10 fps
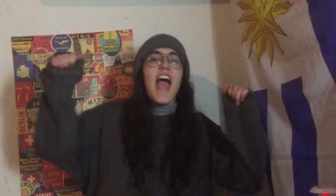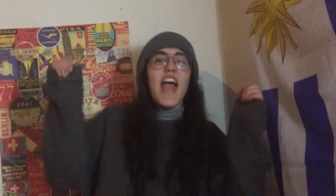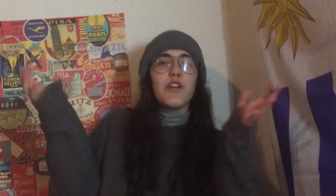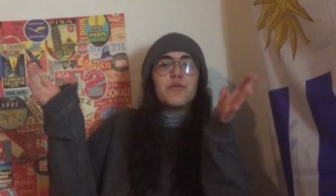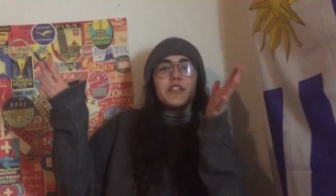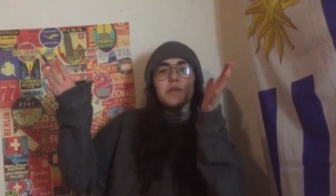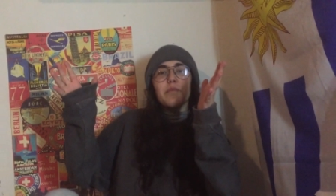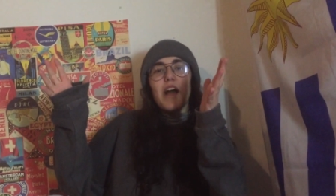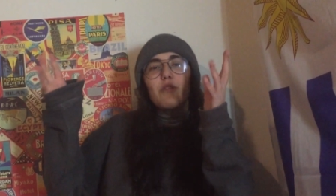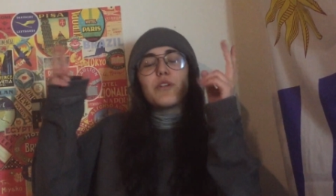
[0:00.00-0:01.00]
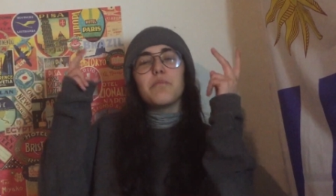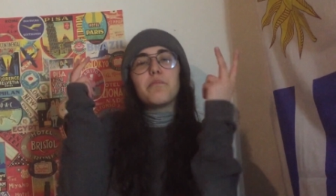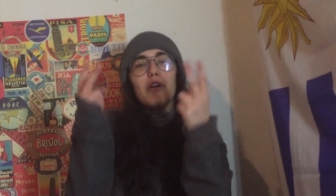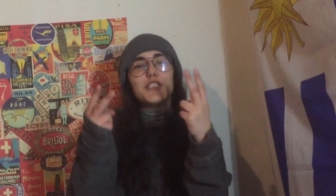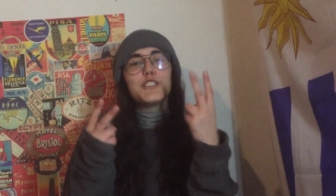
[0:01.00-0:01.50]
And we're back with
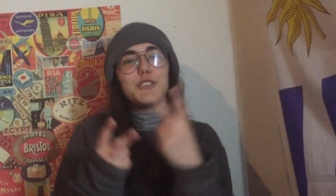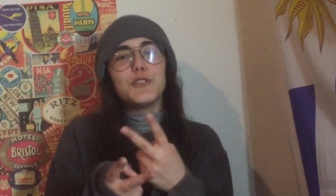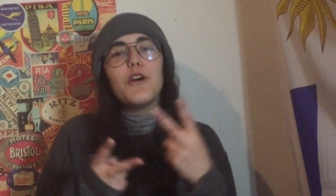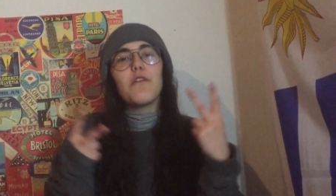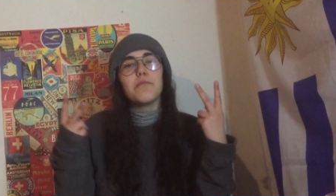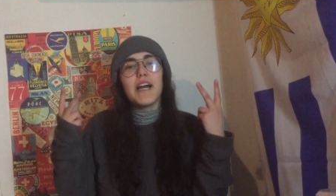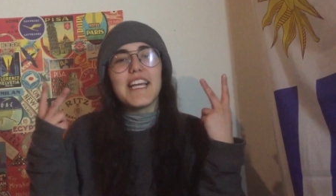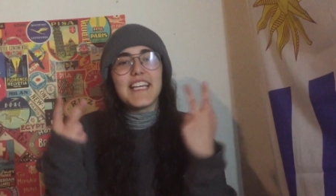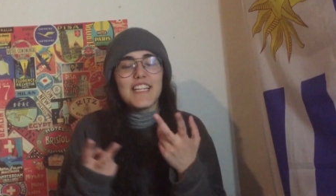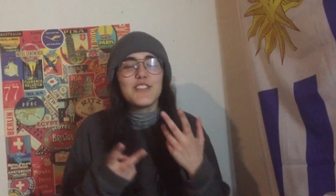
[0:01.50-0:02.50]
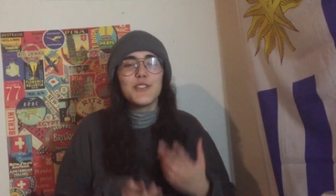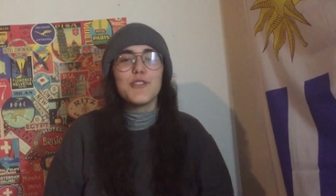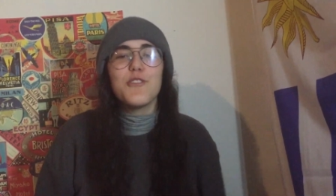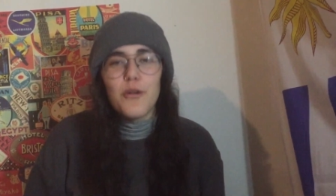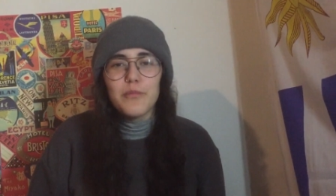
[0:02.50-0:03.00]
part two of my get to
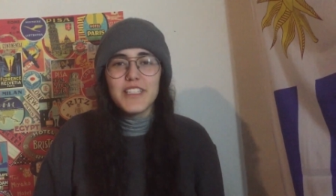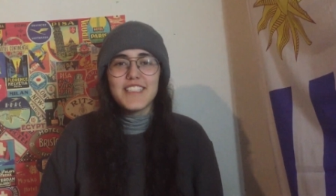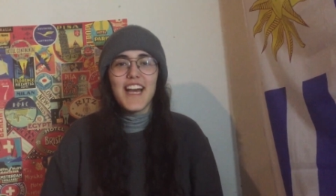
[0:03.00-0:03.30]
know me